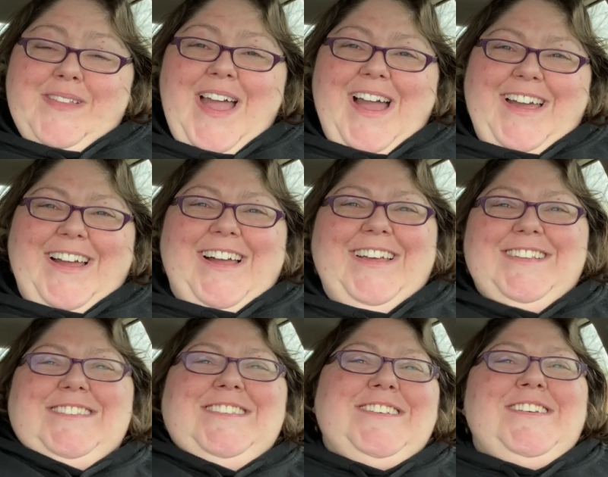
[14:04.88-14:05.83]
Hi
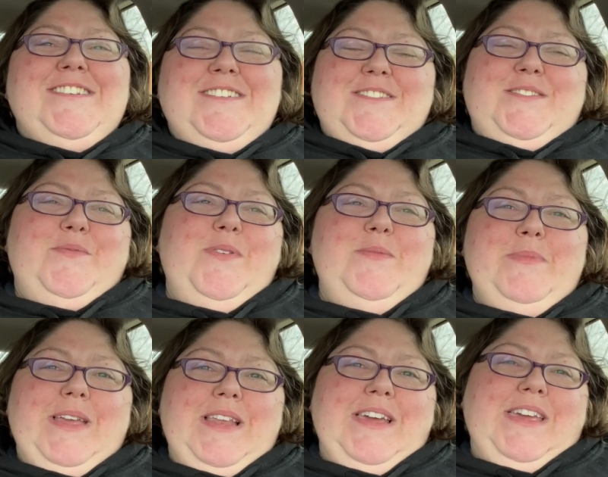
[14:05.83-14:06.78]
guys. So we
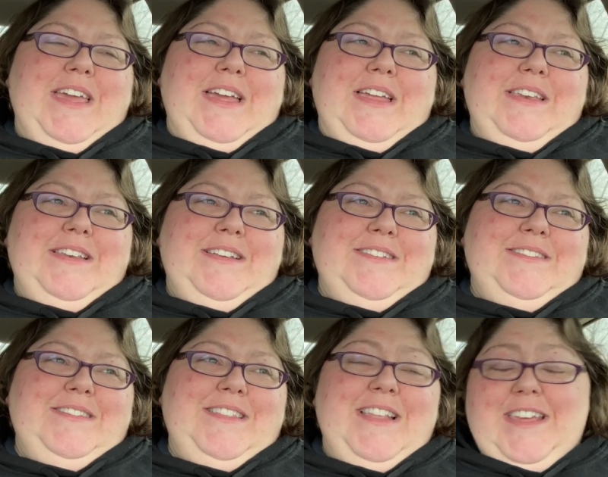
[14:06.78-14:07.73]
meet again
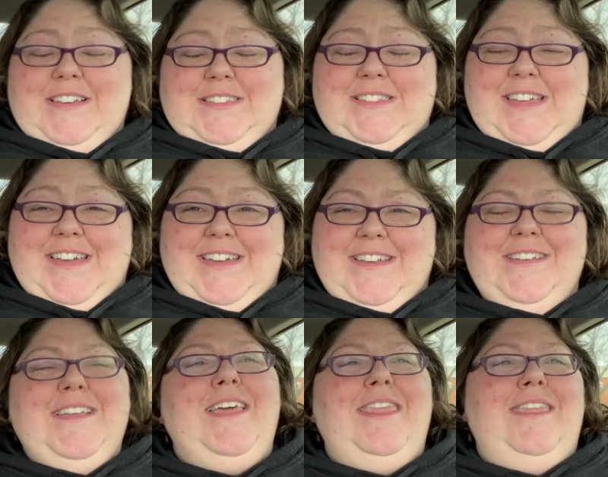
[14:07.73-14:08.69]
the next day.
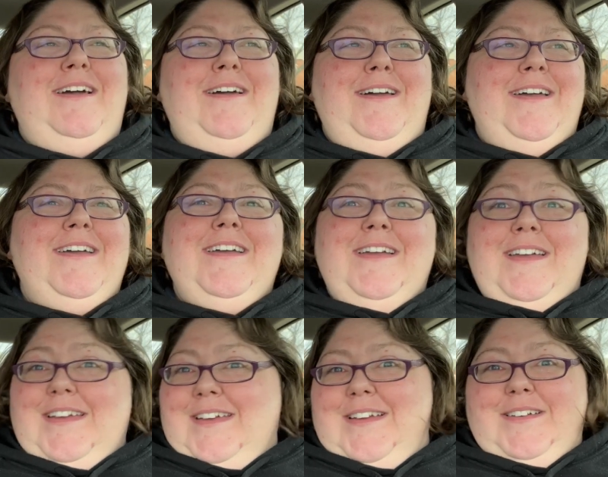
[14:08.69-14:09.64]
In the,
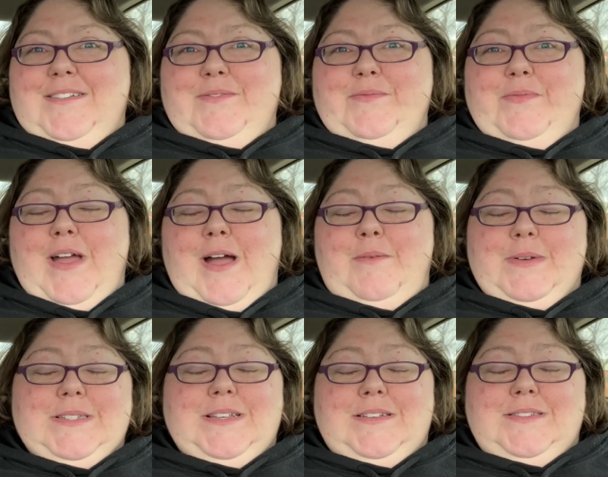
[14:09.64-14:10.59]
at
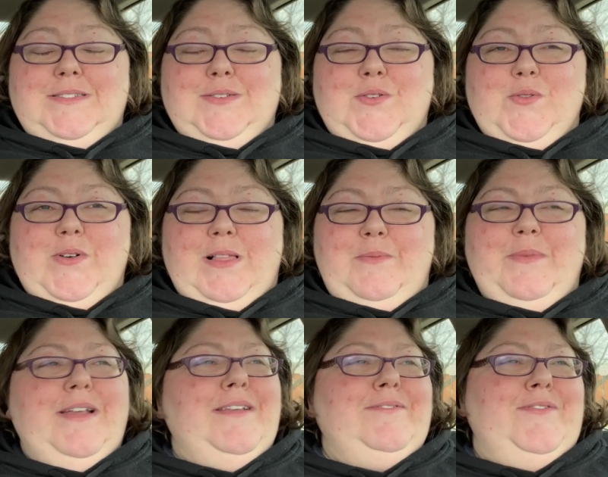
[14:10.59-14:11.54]
my son's school while I'm
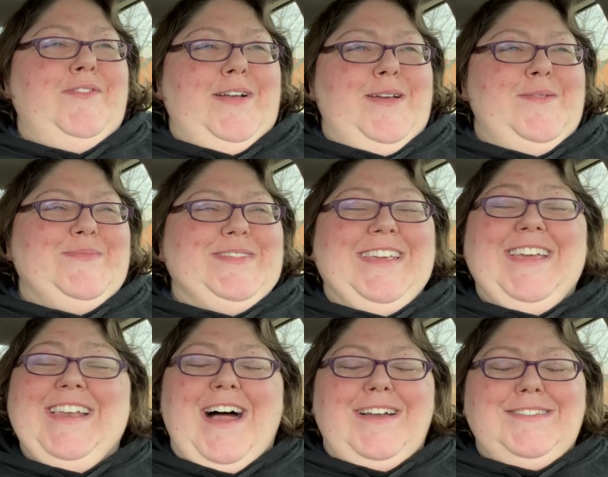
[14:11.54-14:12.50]
waiting for him to
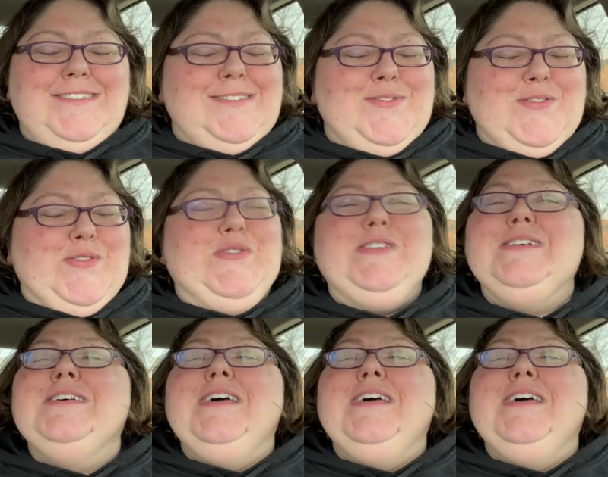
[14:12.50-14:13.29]
get out of school.